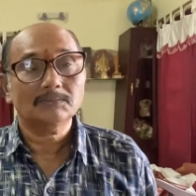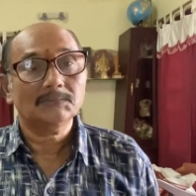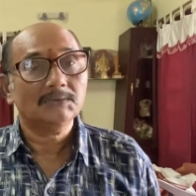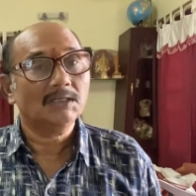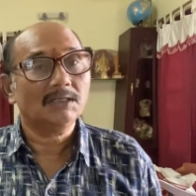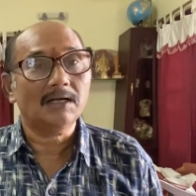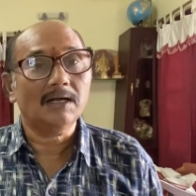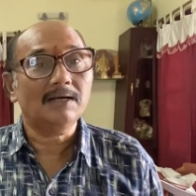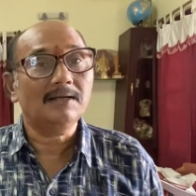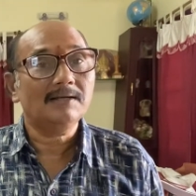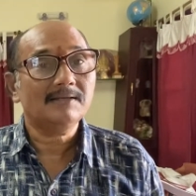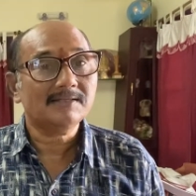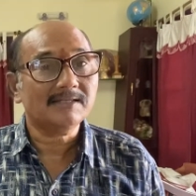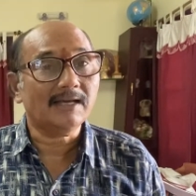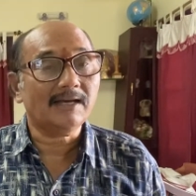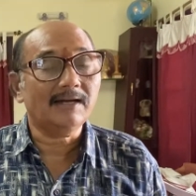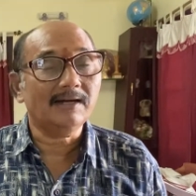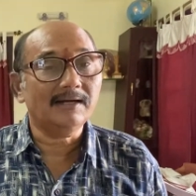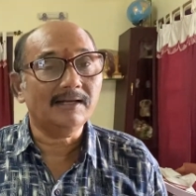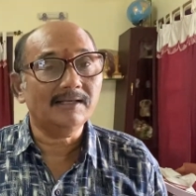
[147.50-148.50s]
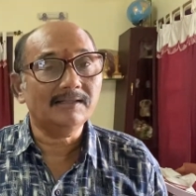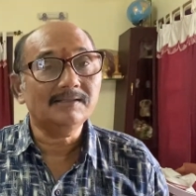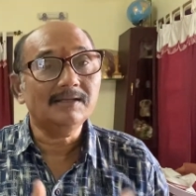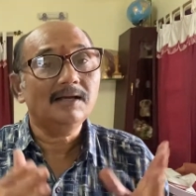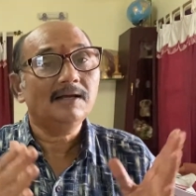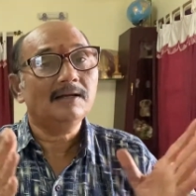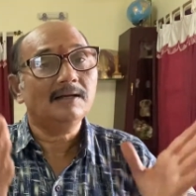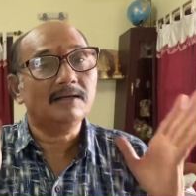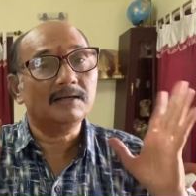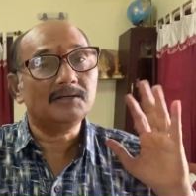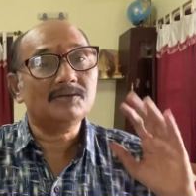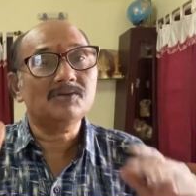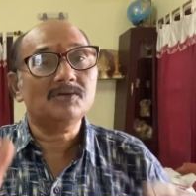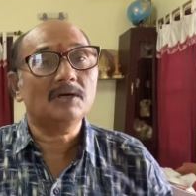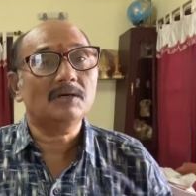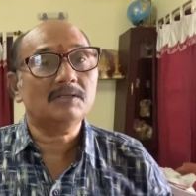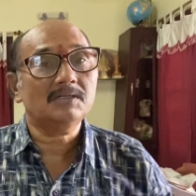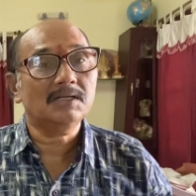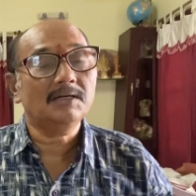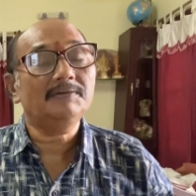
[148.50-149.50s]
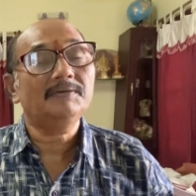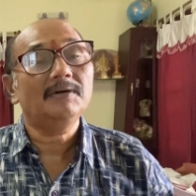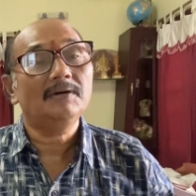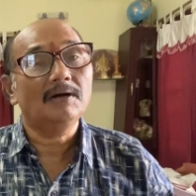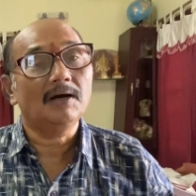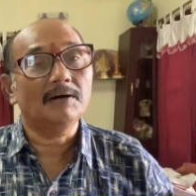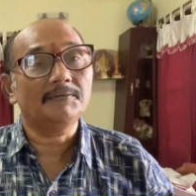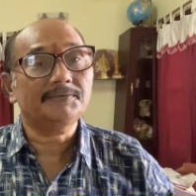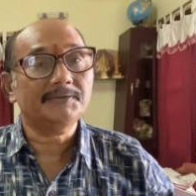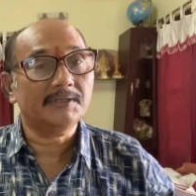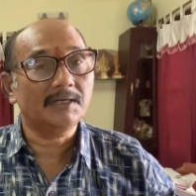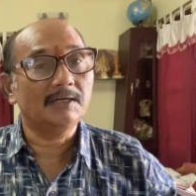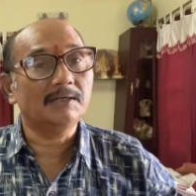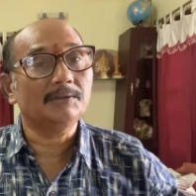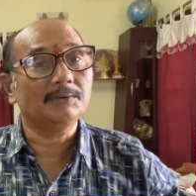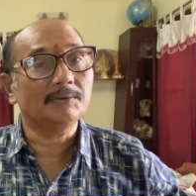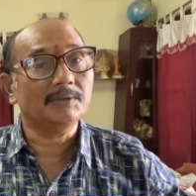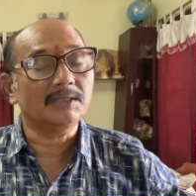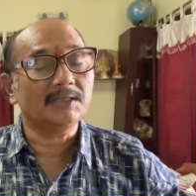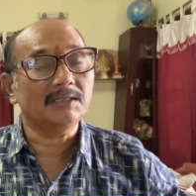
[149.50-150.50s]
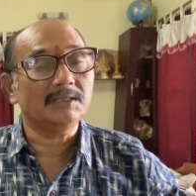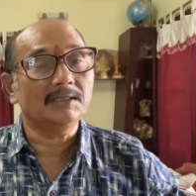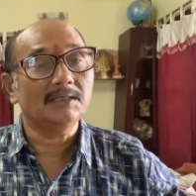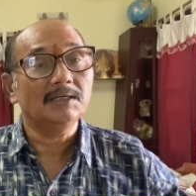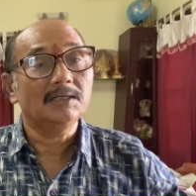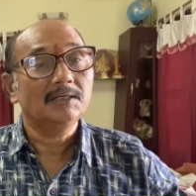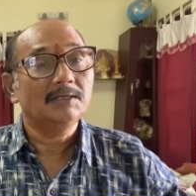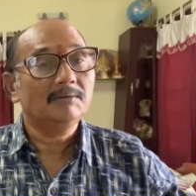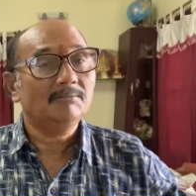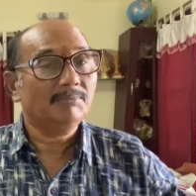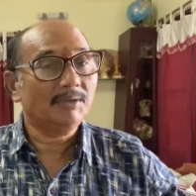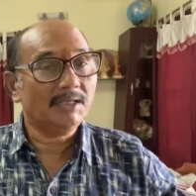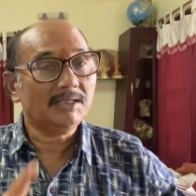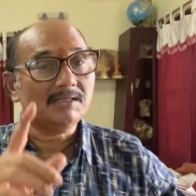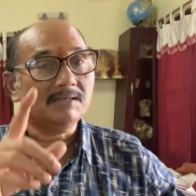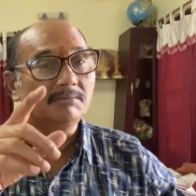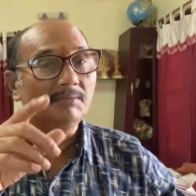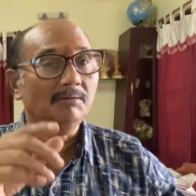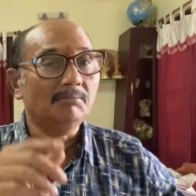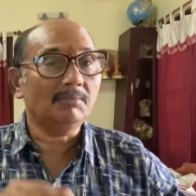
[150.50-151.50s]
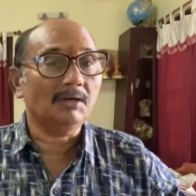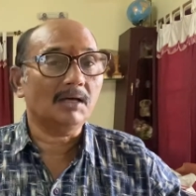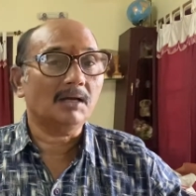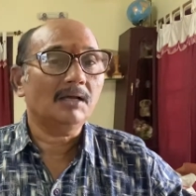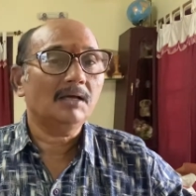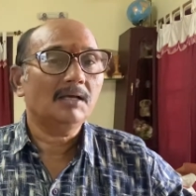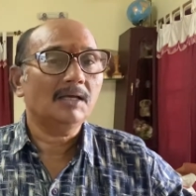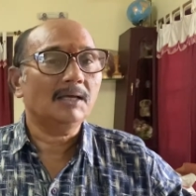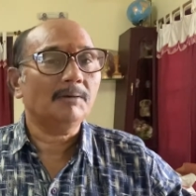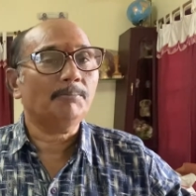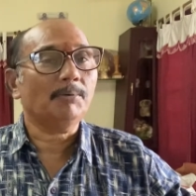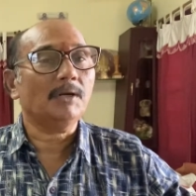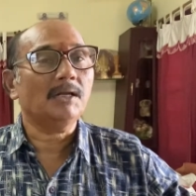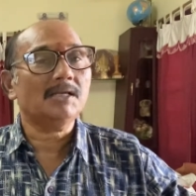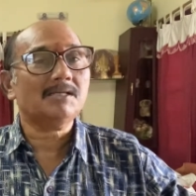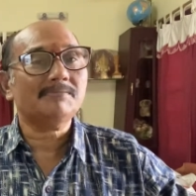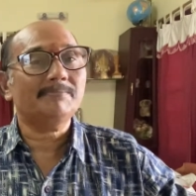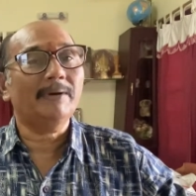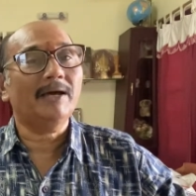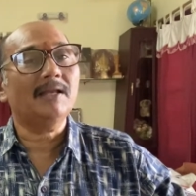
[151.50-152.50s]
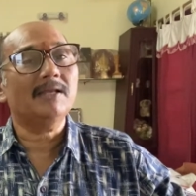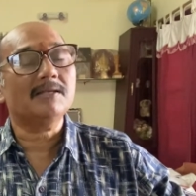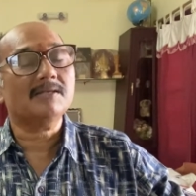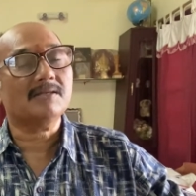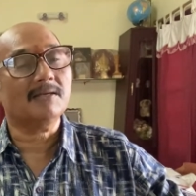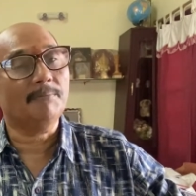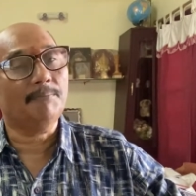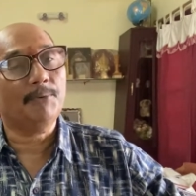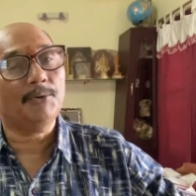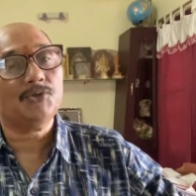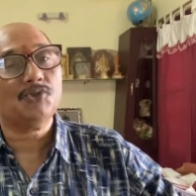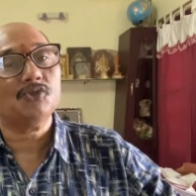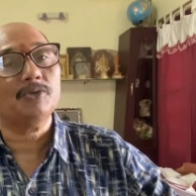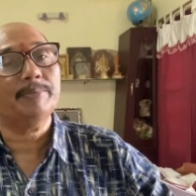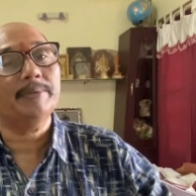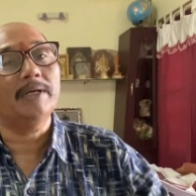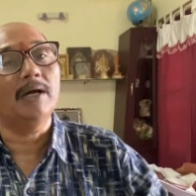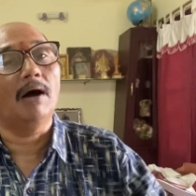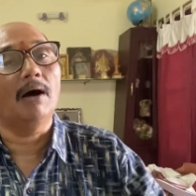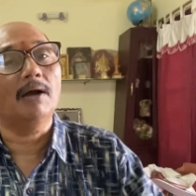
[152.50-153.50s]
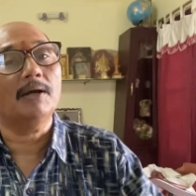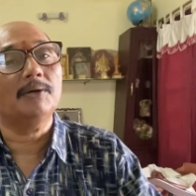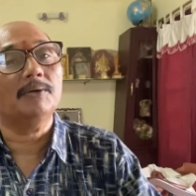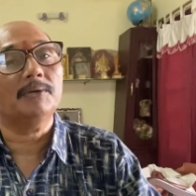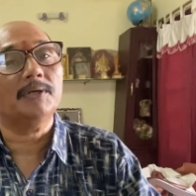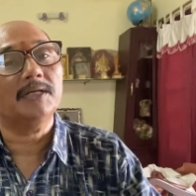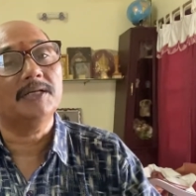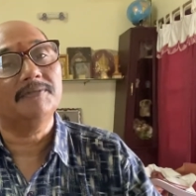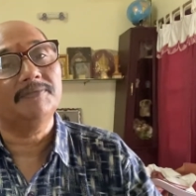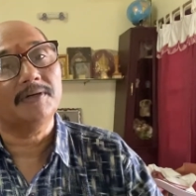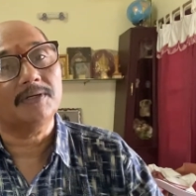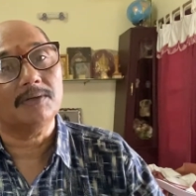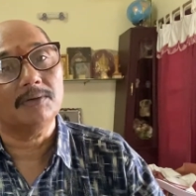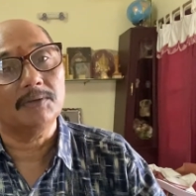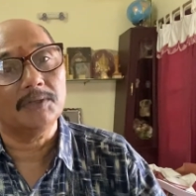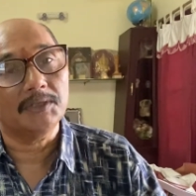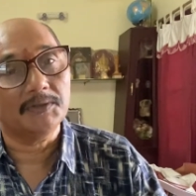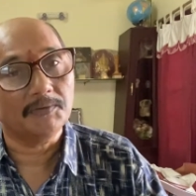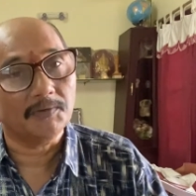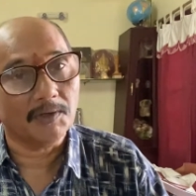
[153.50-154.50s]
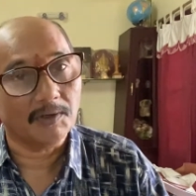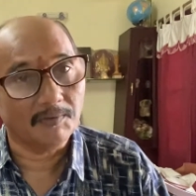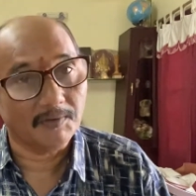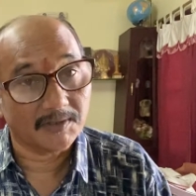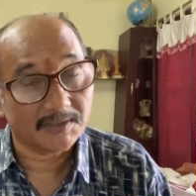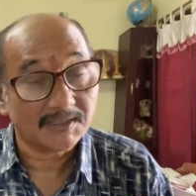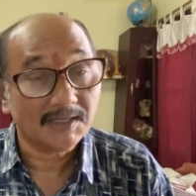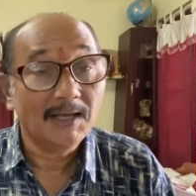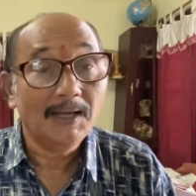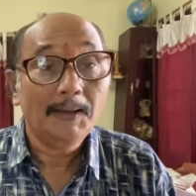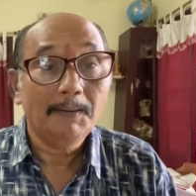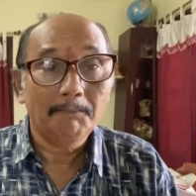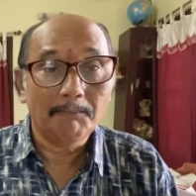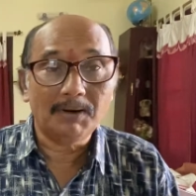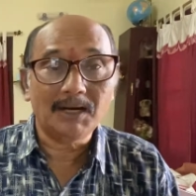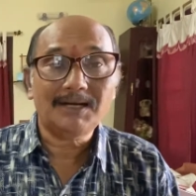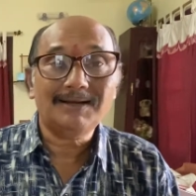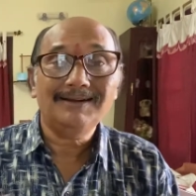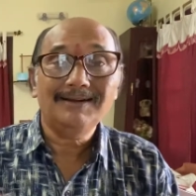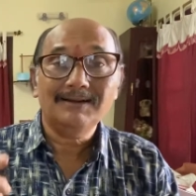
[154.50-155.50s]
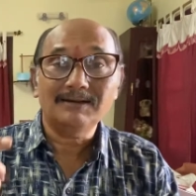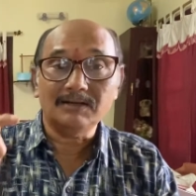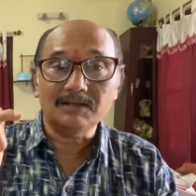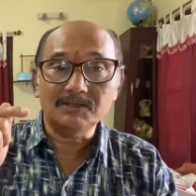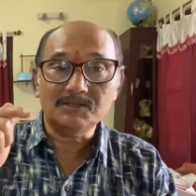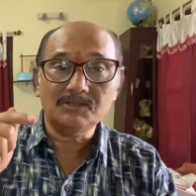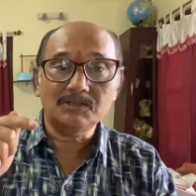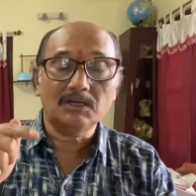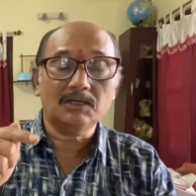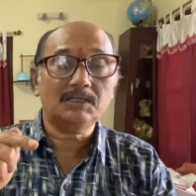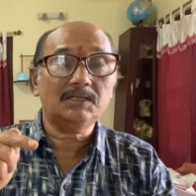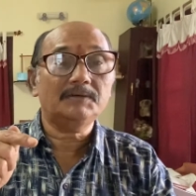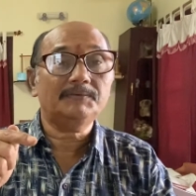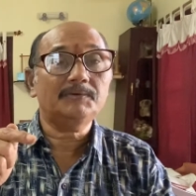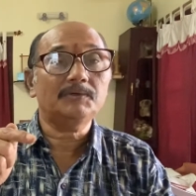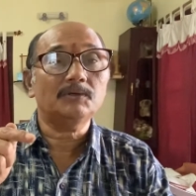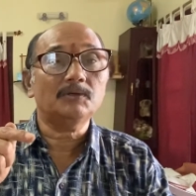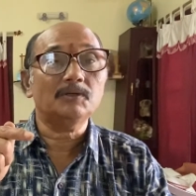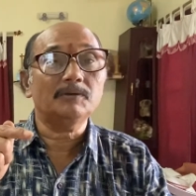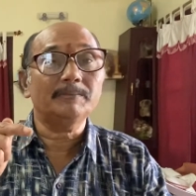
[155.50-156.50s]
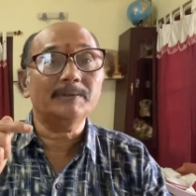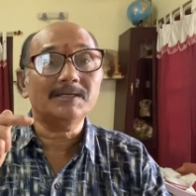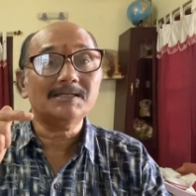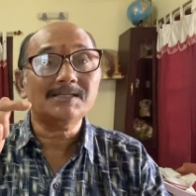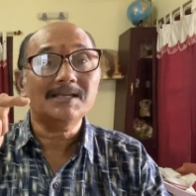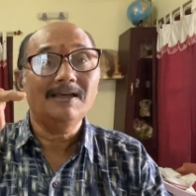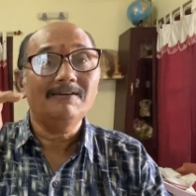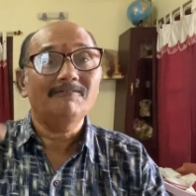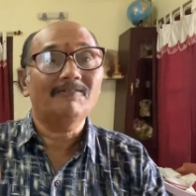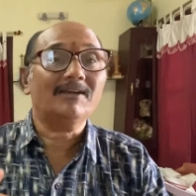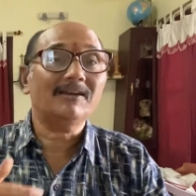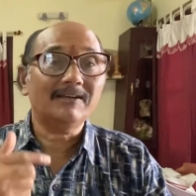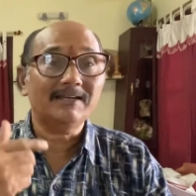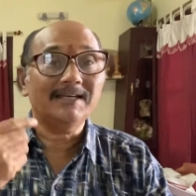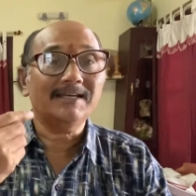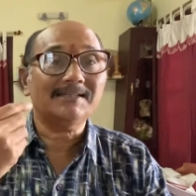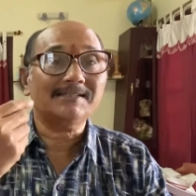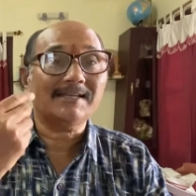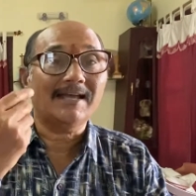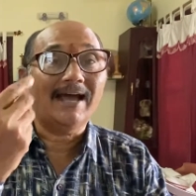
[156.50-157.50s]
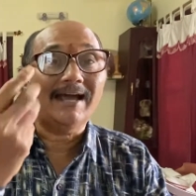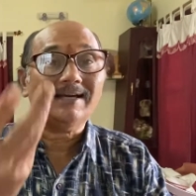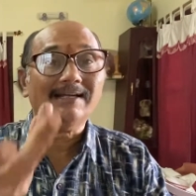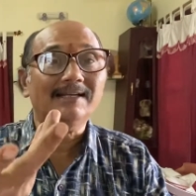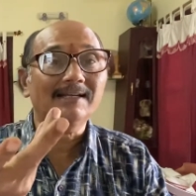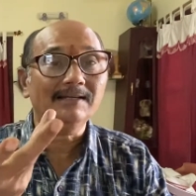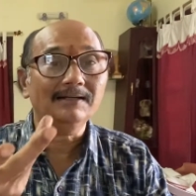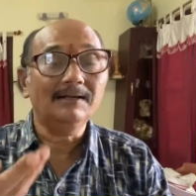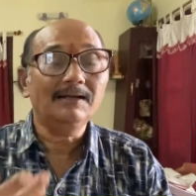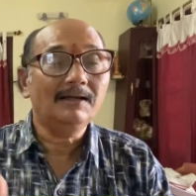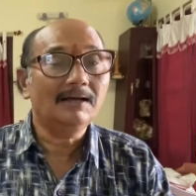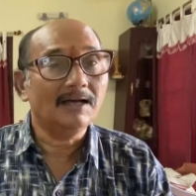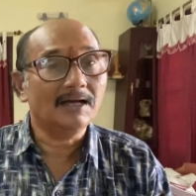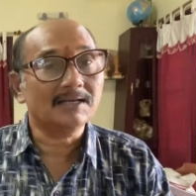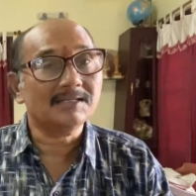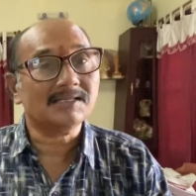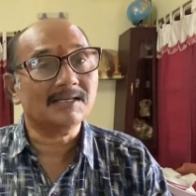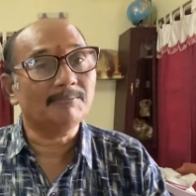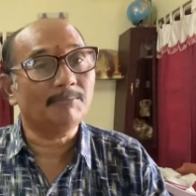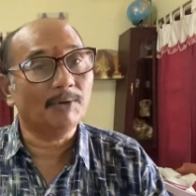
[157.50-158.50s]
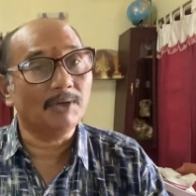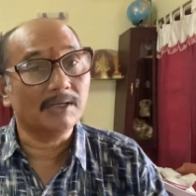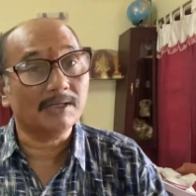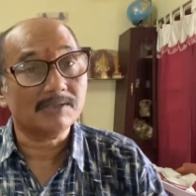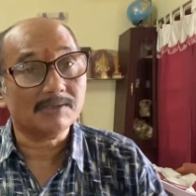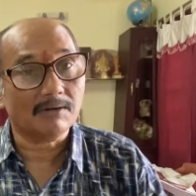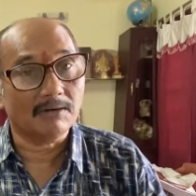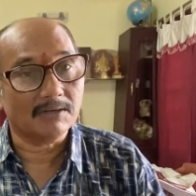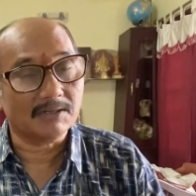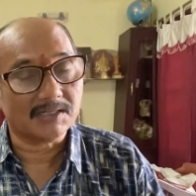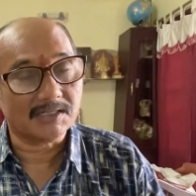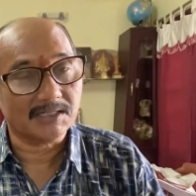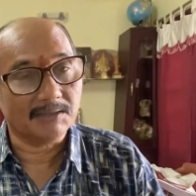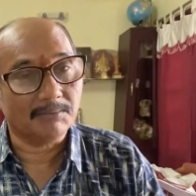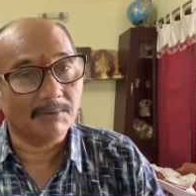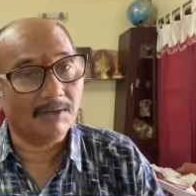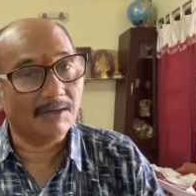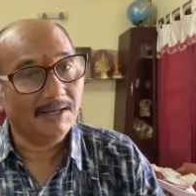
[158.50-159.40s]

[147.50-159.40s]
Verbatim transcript: Right. Second is discharge of official duty. Please remember, a policeman is supposed to be on duty for 24 hours. But discharge of duty means when he is acting as a police constable,